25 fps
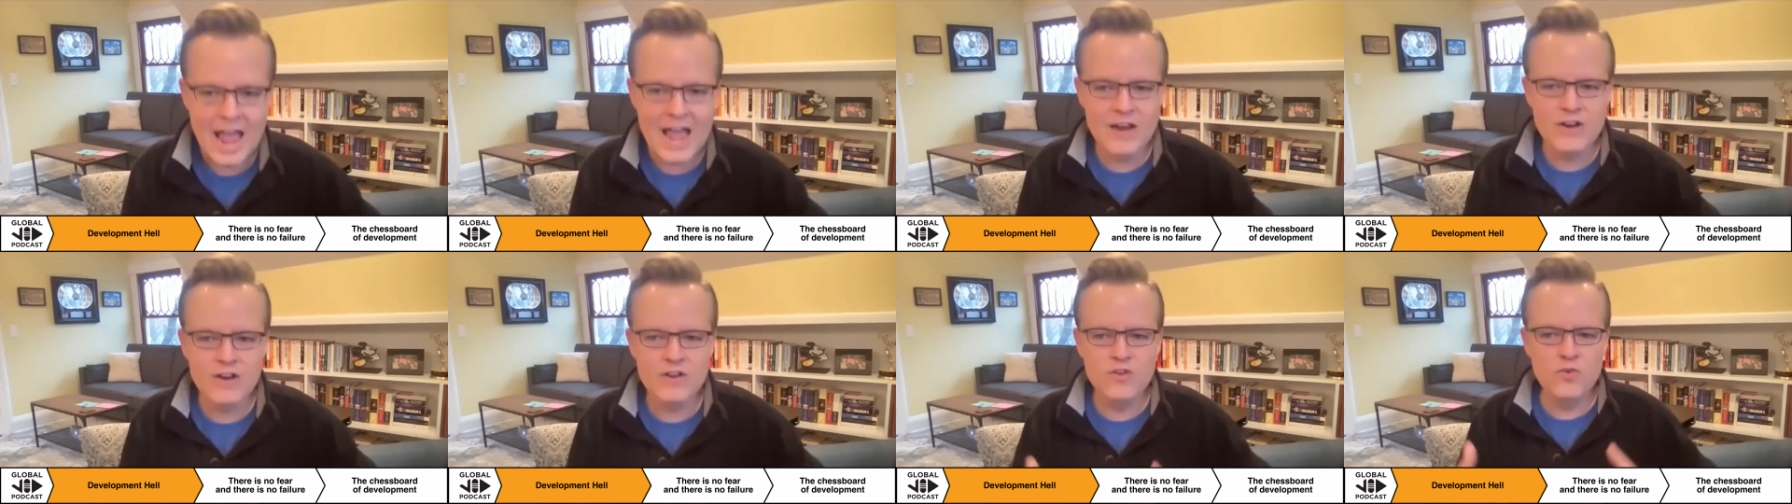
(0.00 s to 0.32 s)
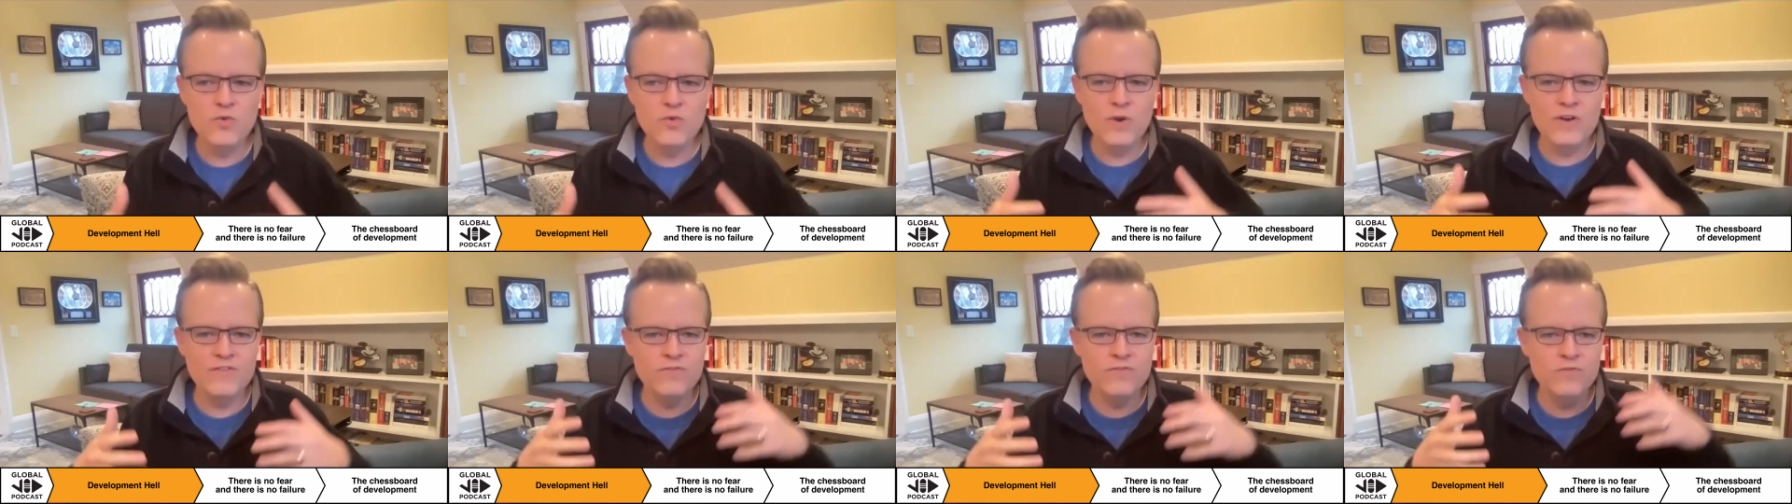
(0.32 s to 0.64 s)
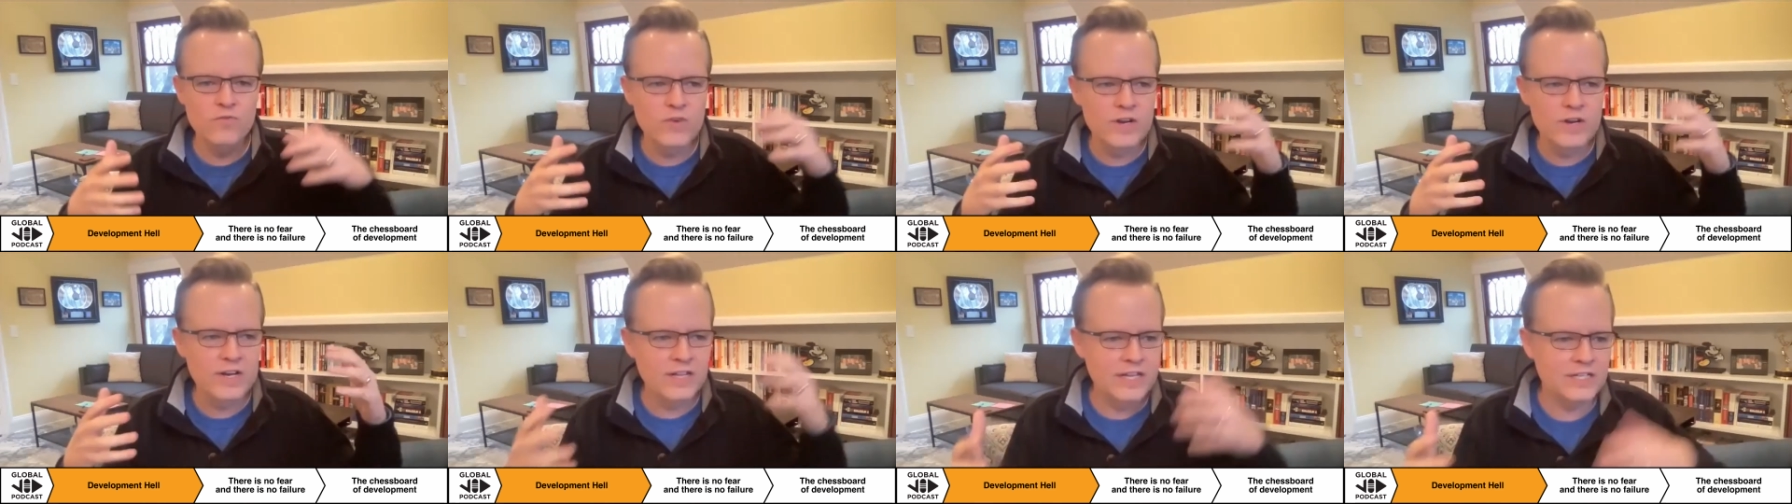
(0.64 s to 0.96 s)
And you have
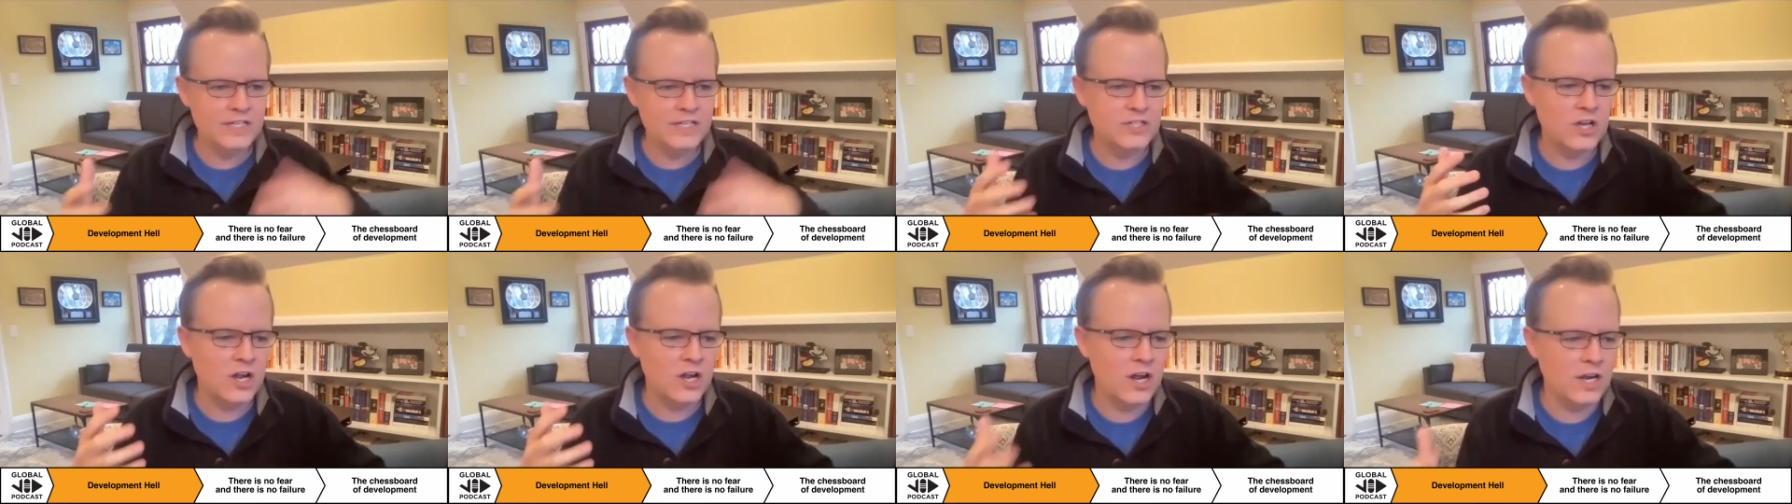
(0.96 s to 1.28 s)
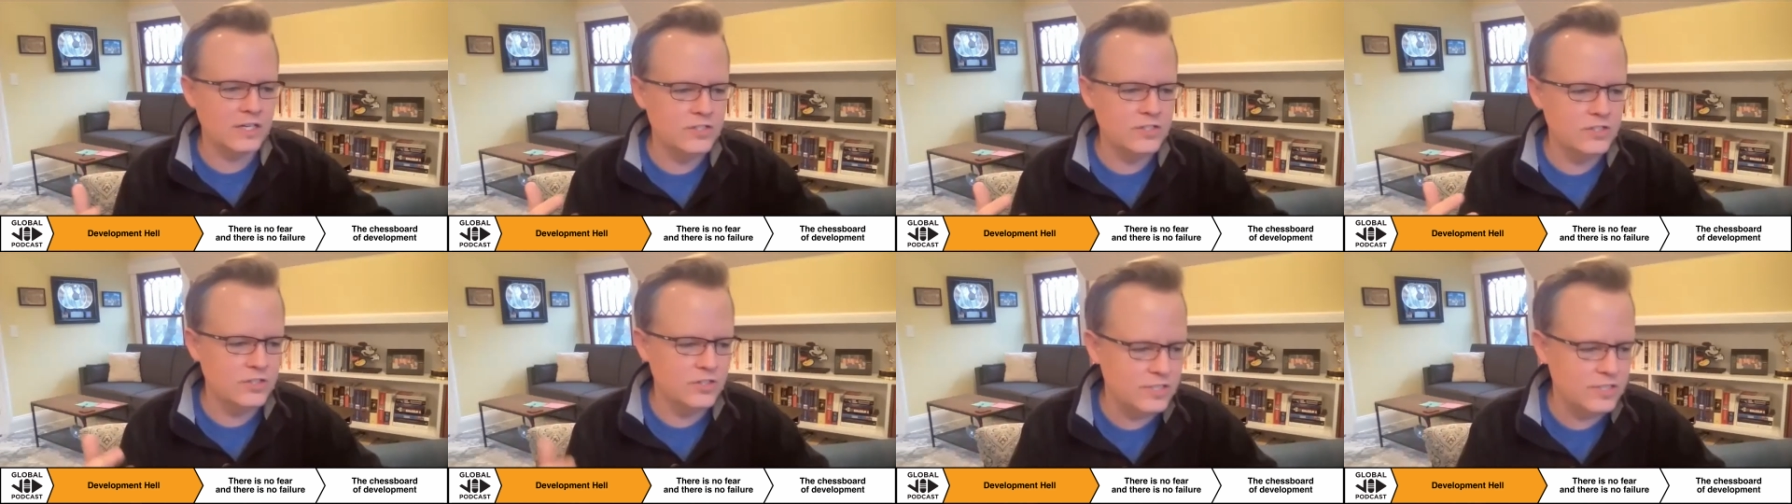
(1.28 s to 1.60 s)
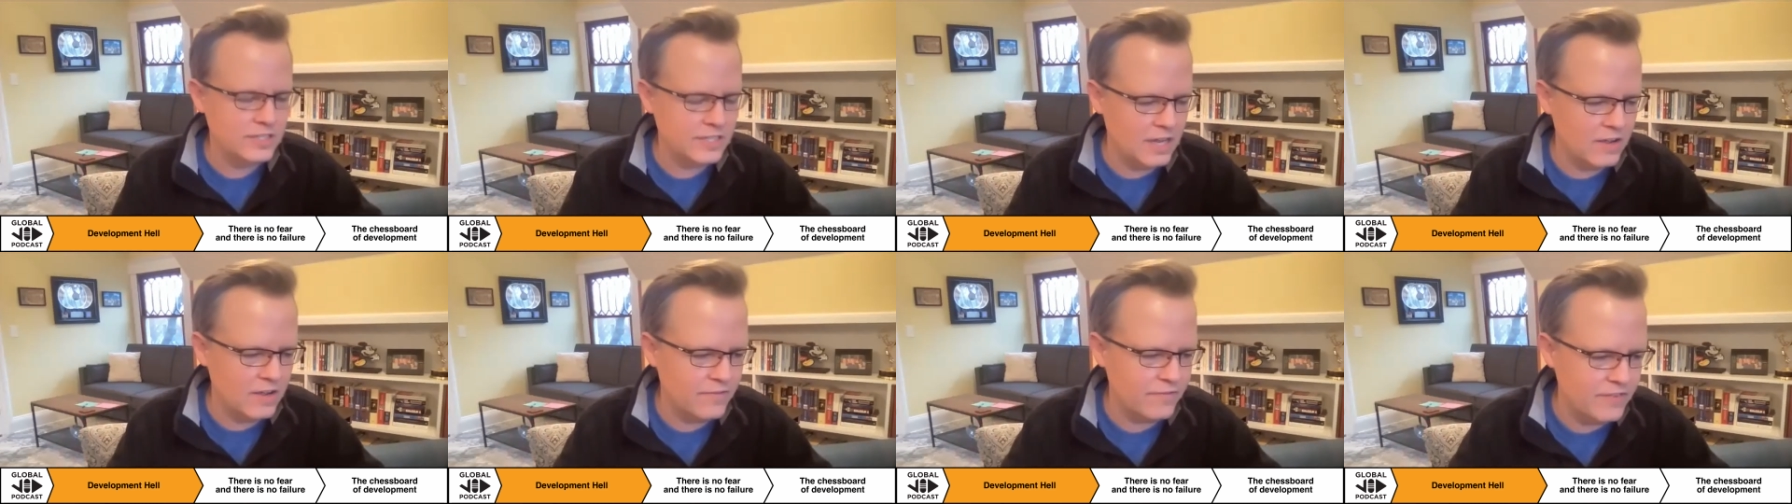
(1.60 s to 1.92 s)
really talked
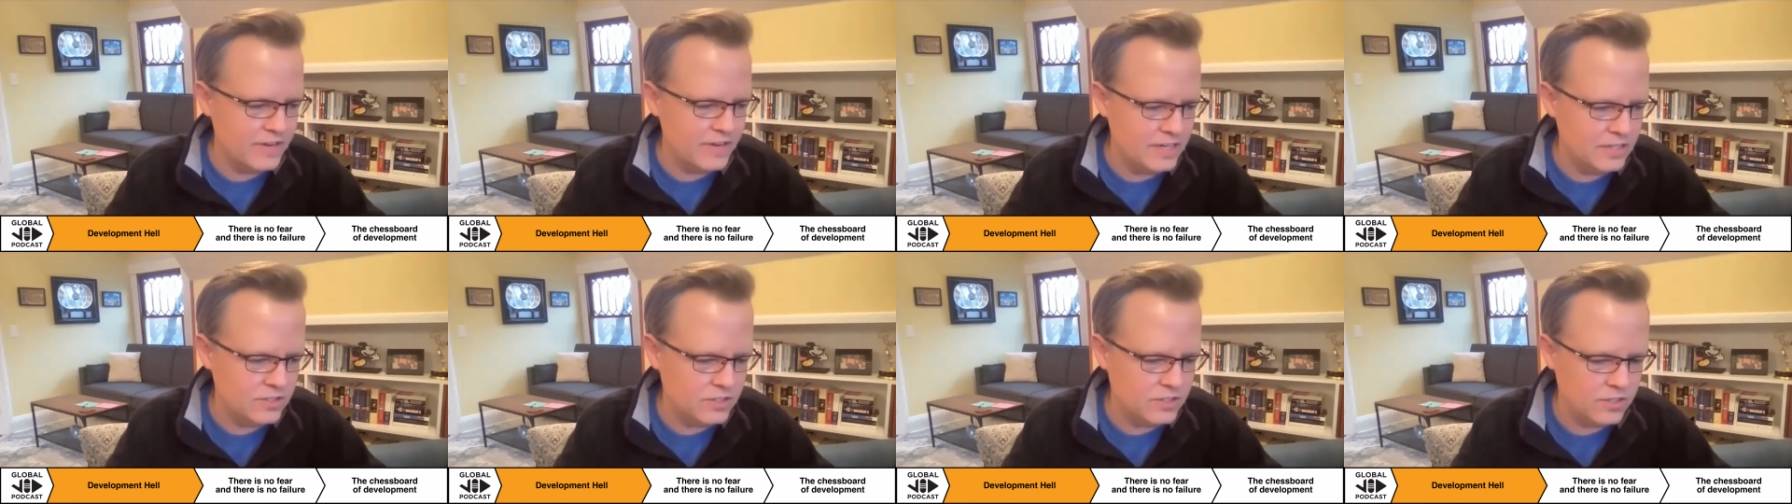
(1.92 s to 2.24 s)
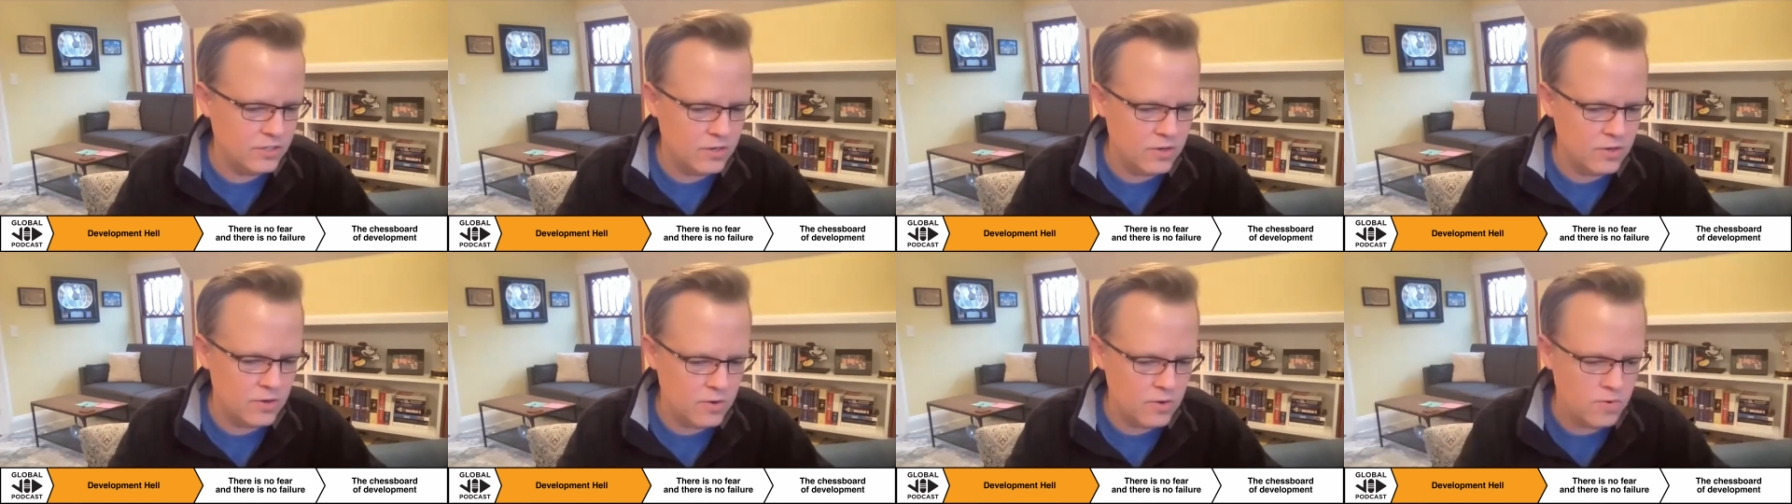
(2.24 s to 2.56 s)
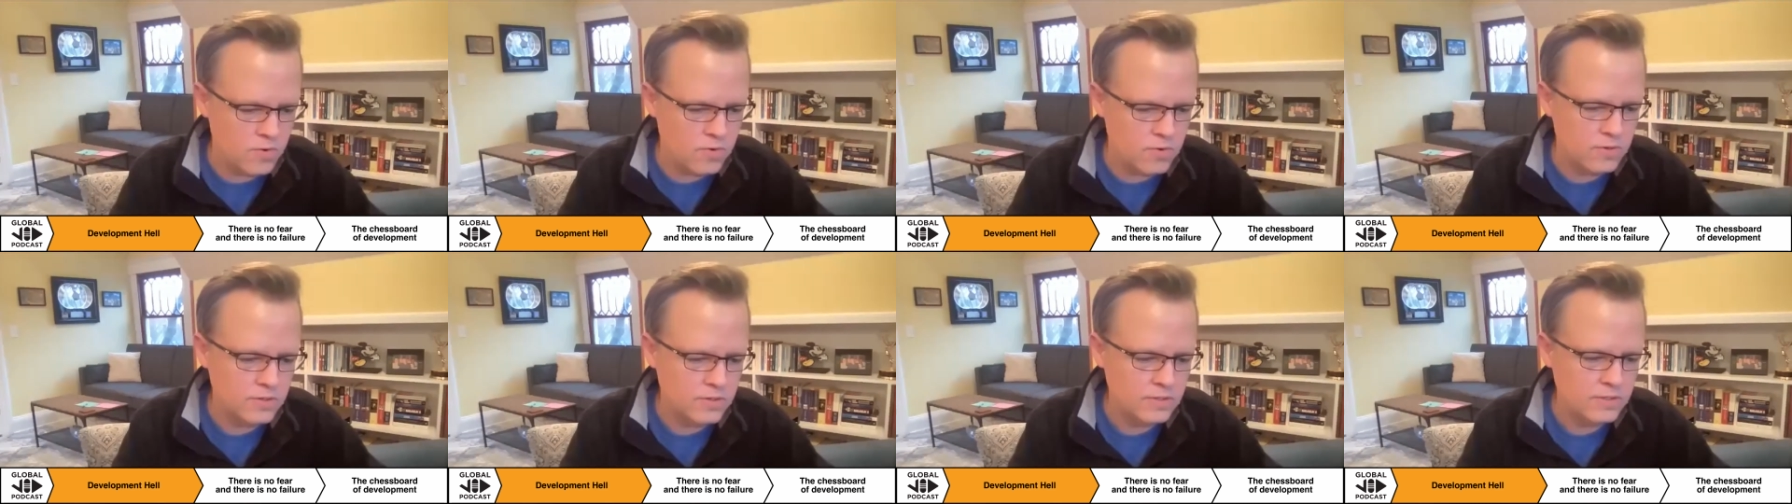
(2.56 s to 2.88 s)
yourself
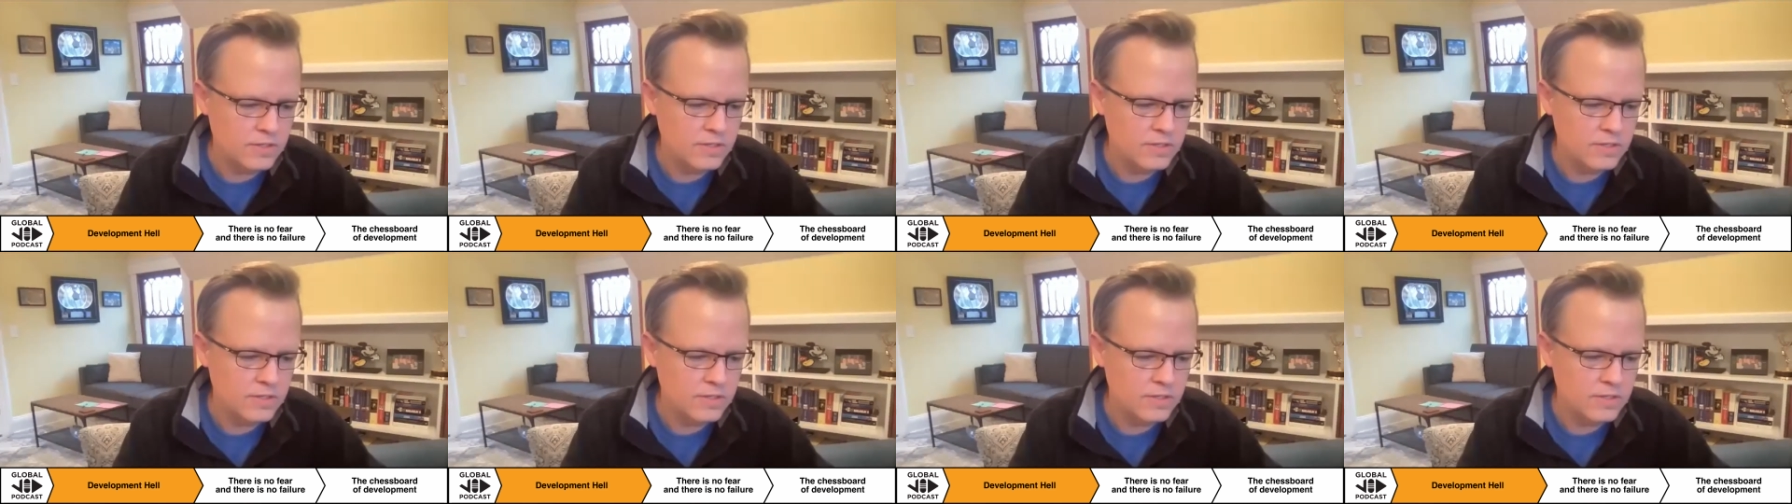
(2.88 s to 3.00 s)
into,